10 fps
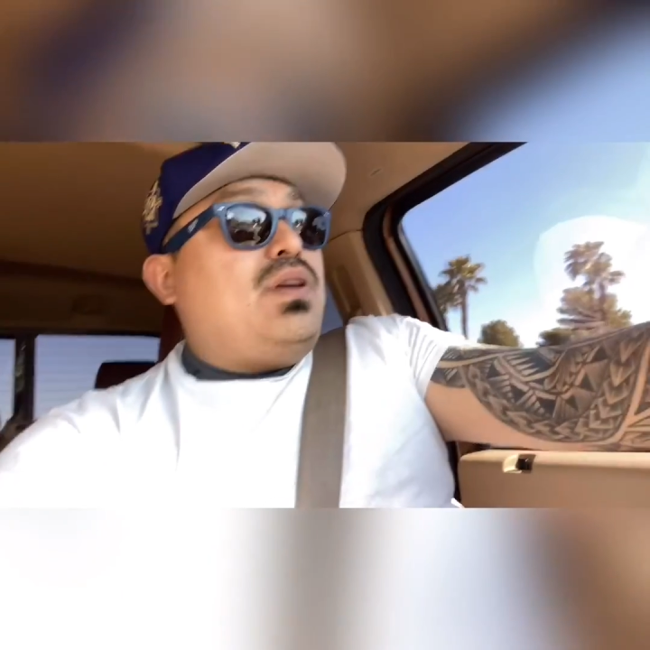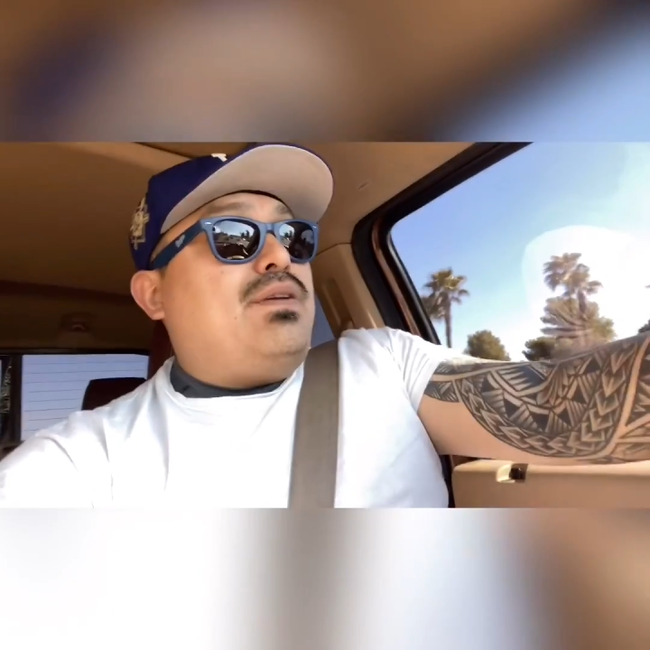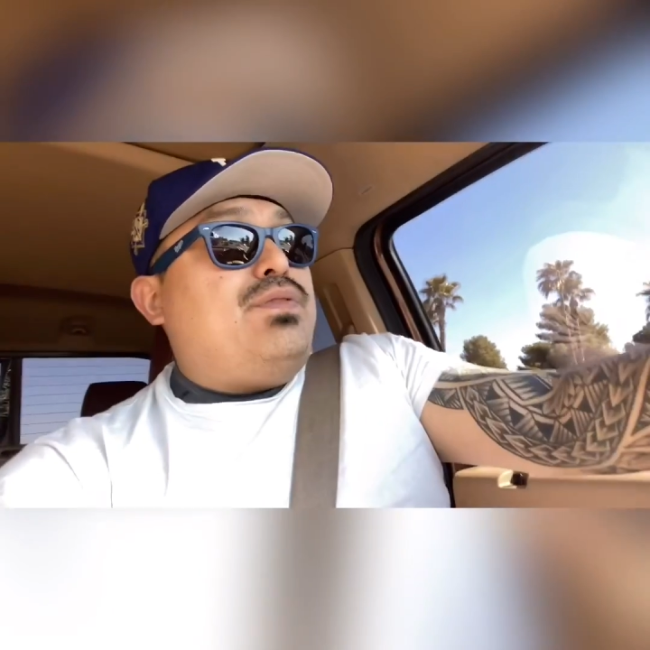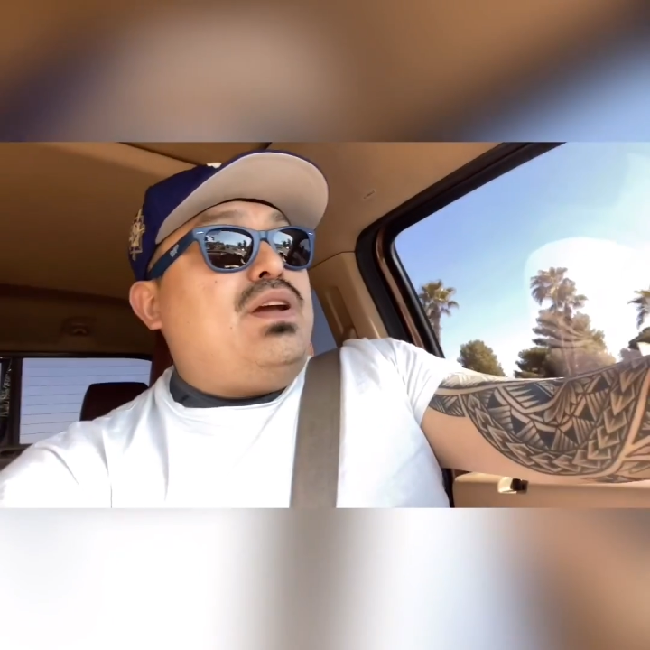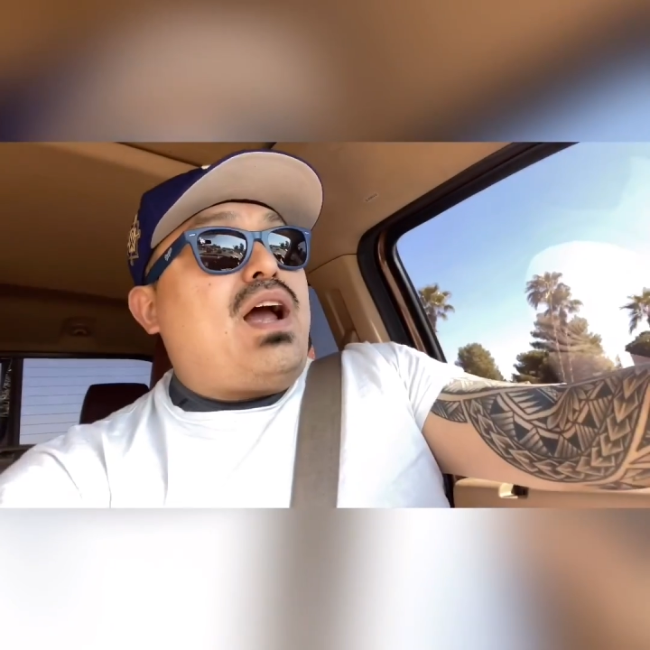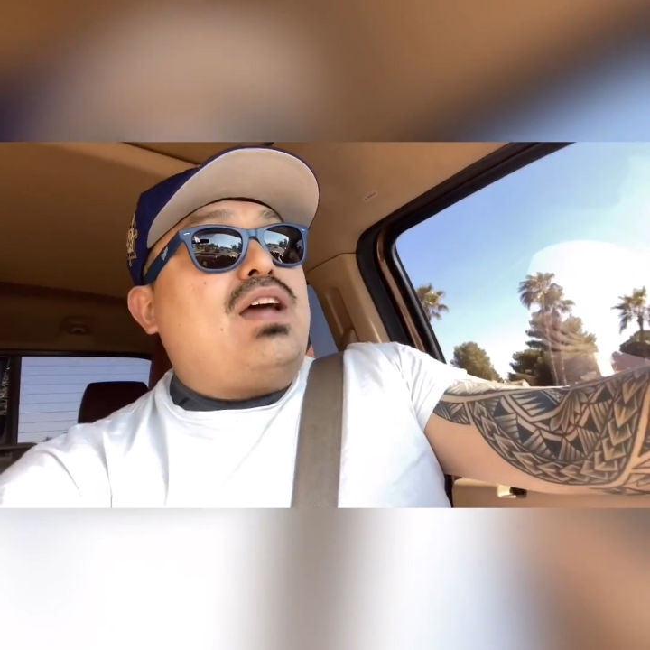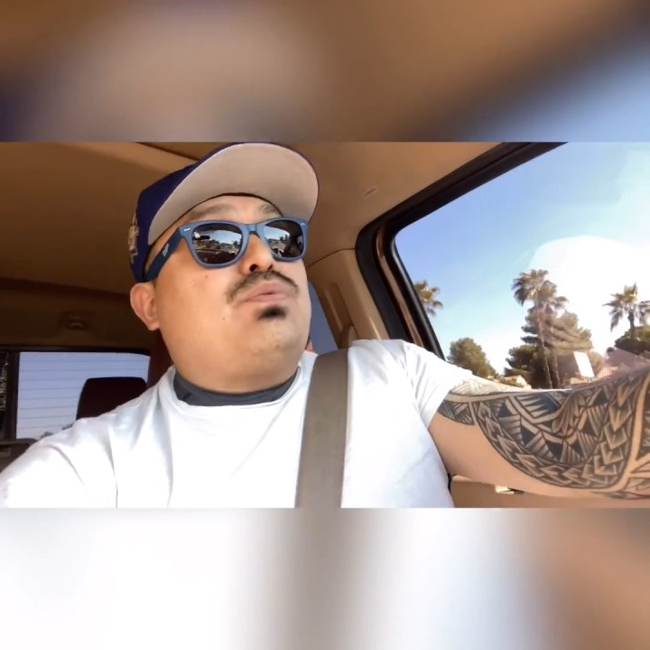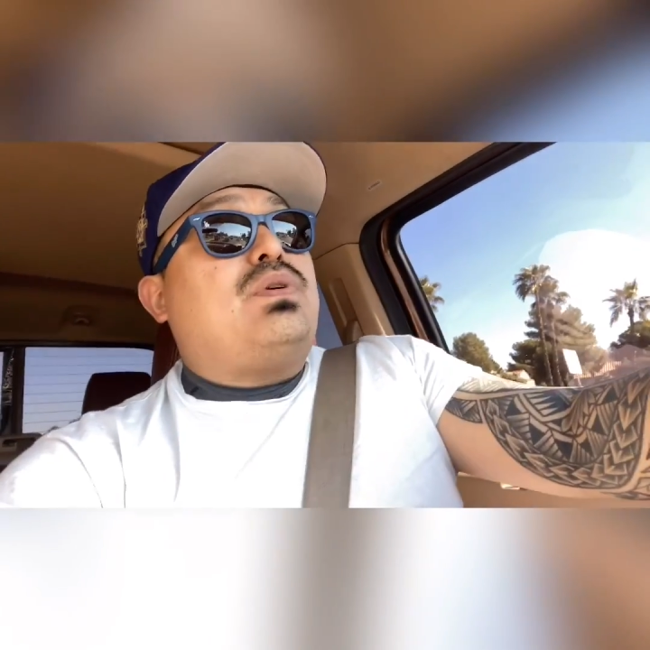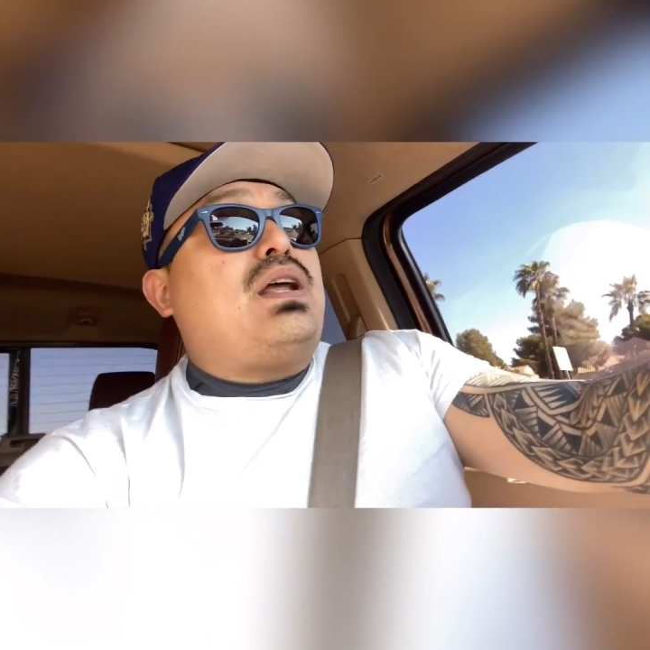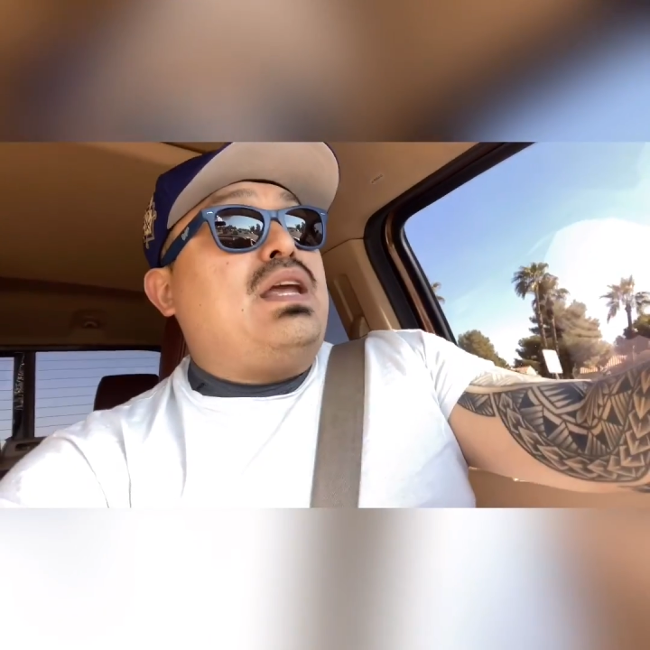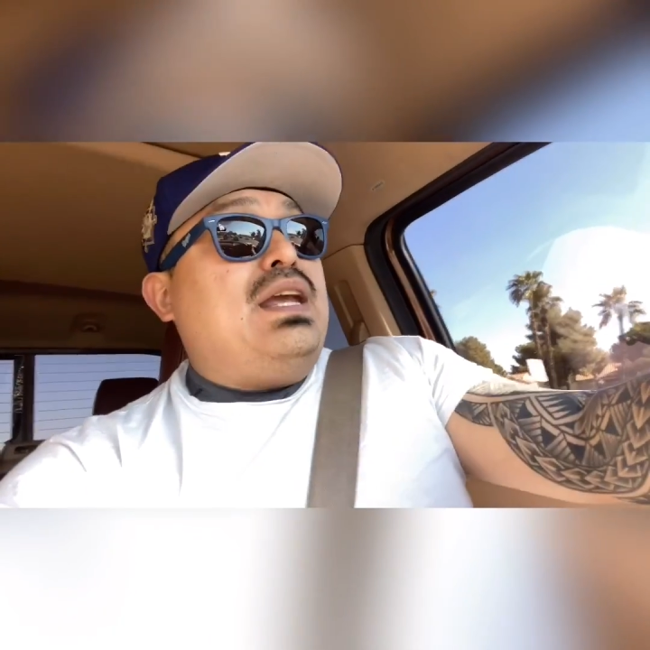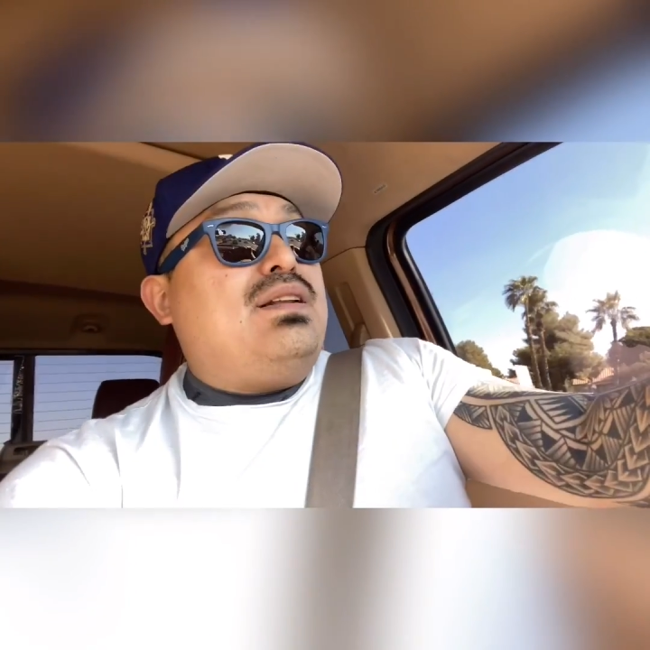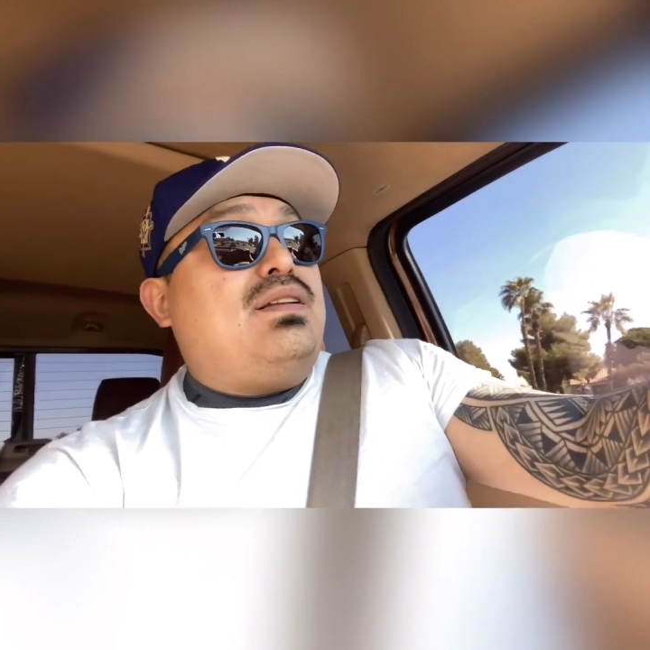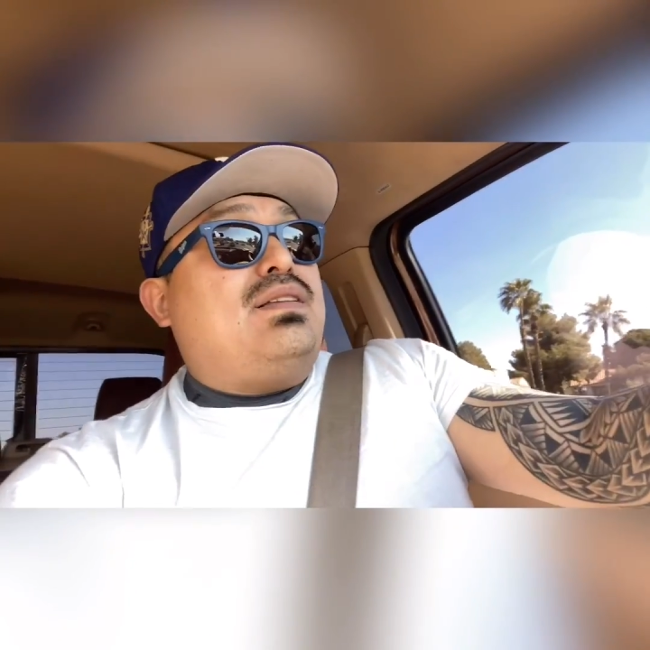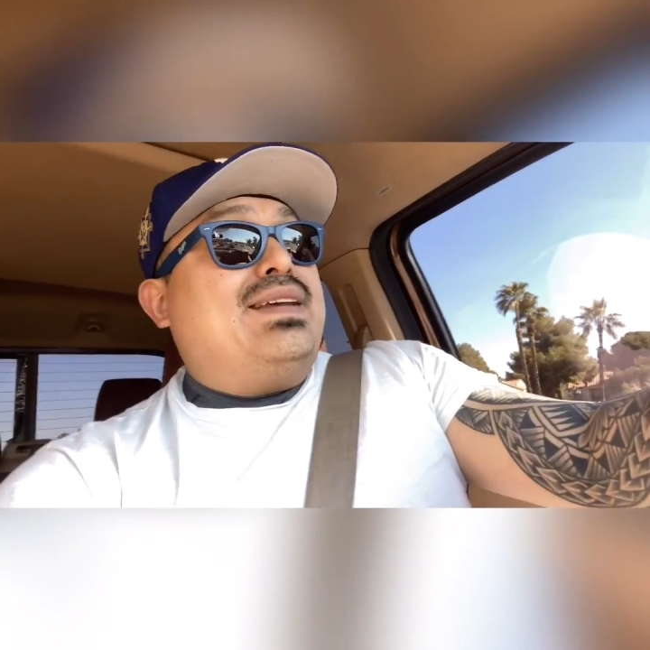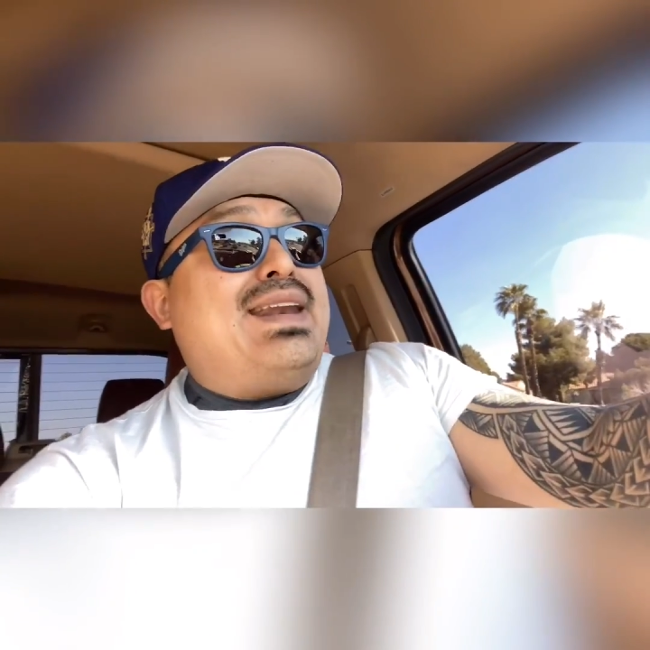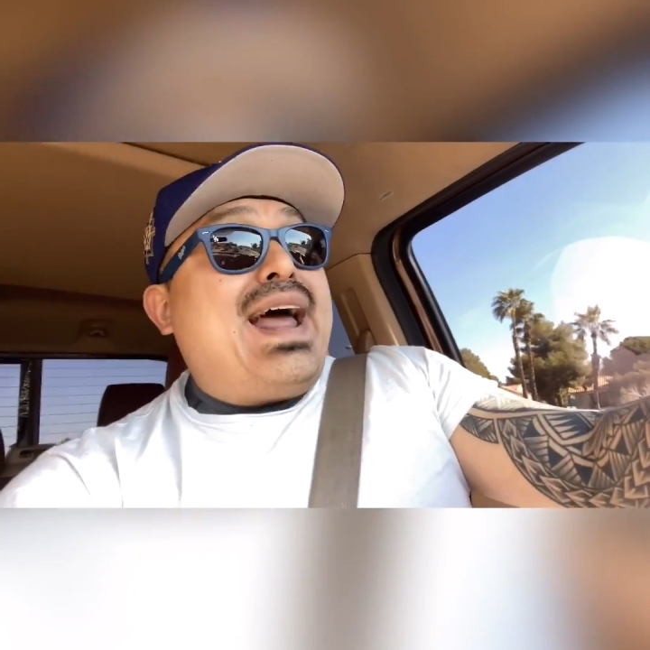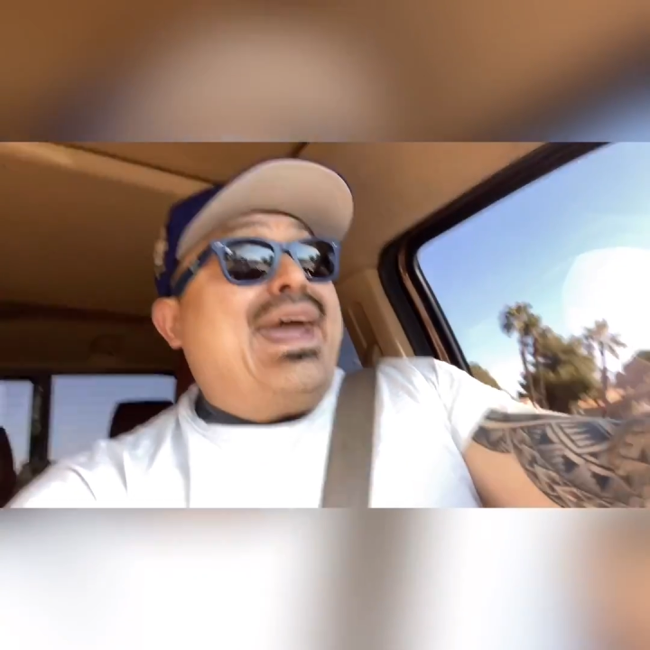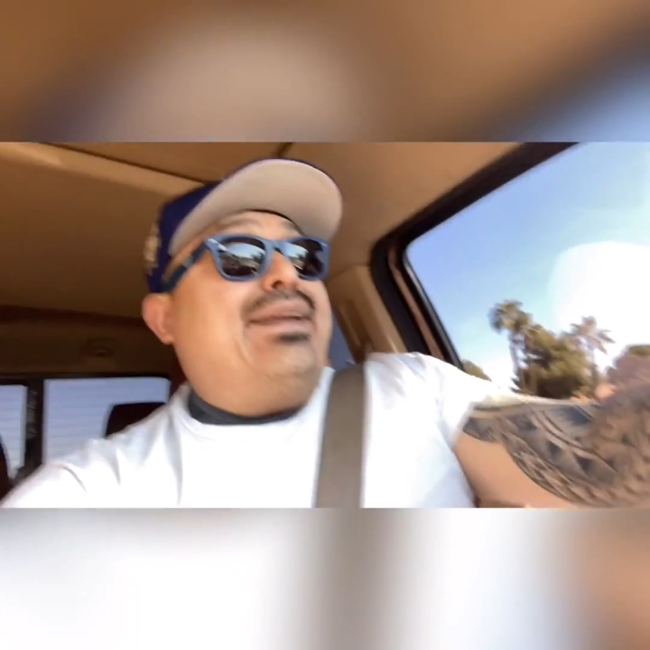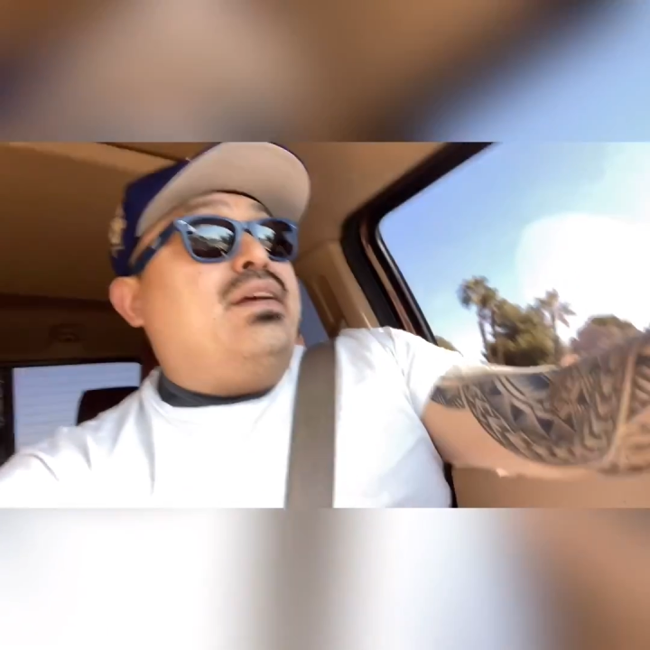If you guys want to eat
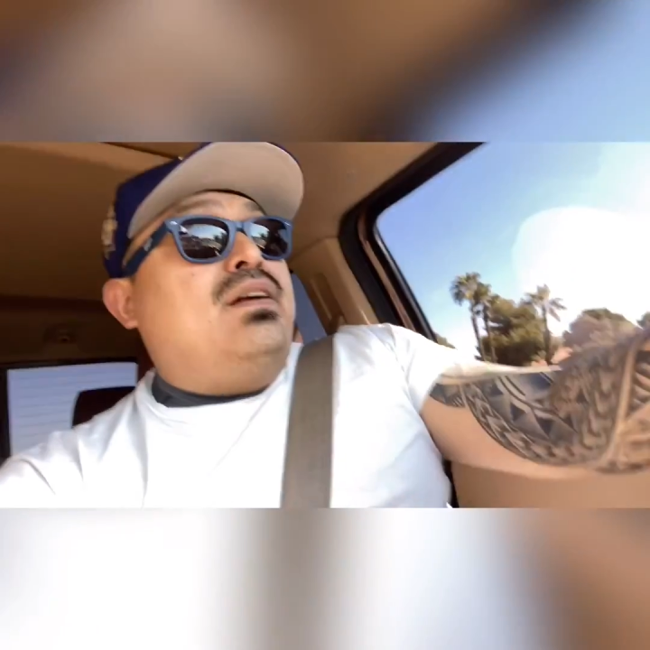tonight